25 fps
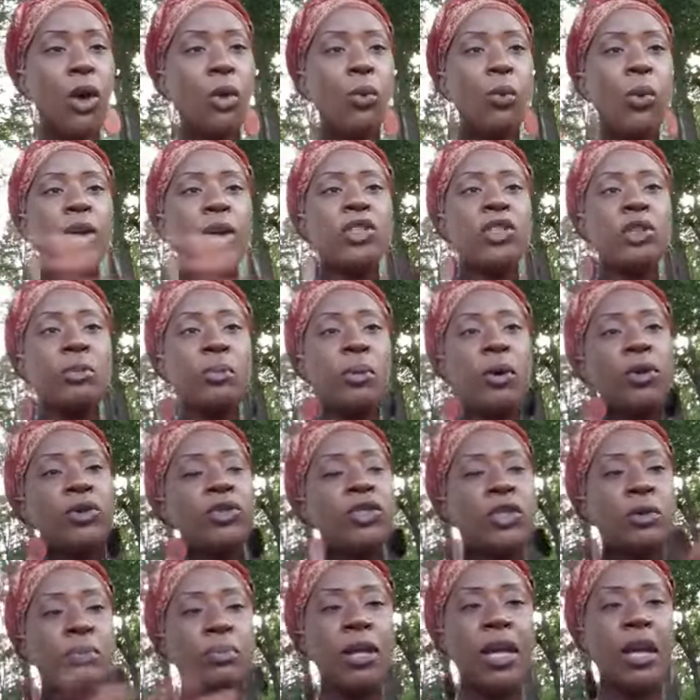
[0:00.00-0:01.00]
We're
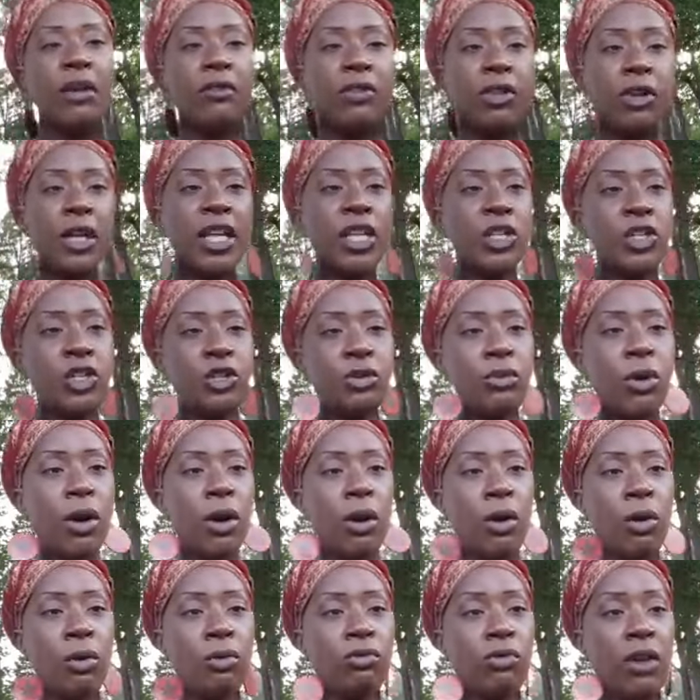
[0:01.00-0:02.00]
supposed to be able to issue
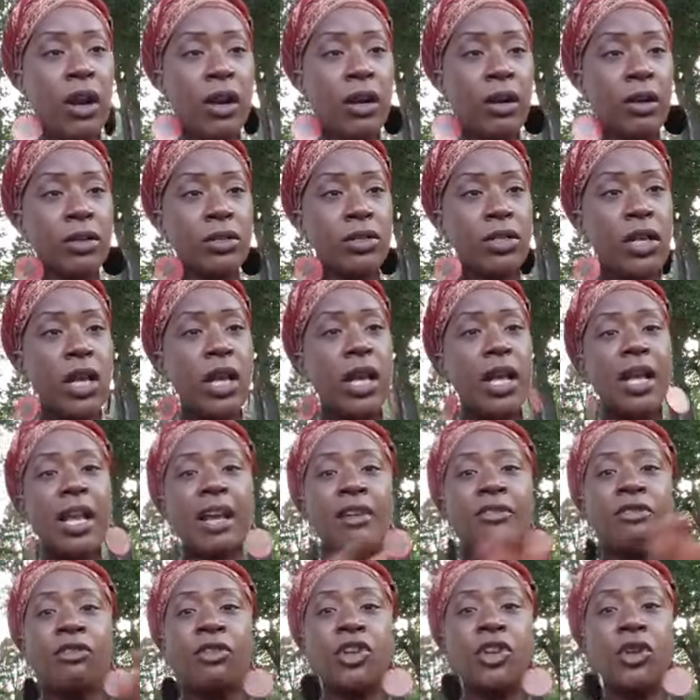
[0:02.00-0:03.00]
our own records.
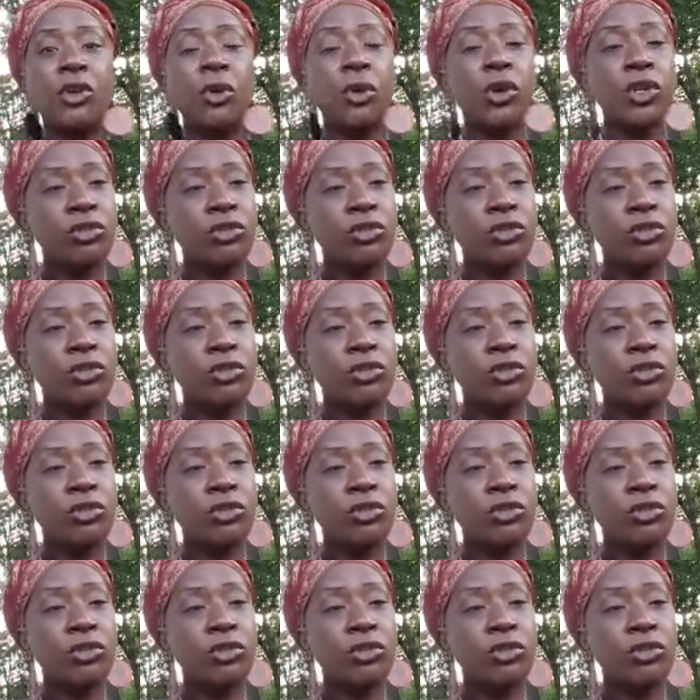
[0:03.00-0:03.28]
Like for your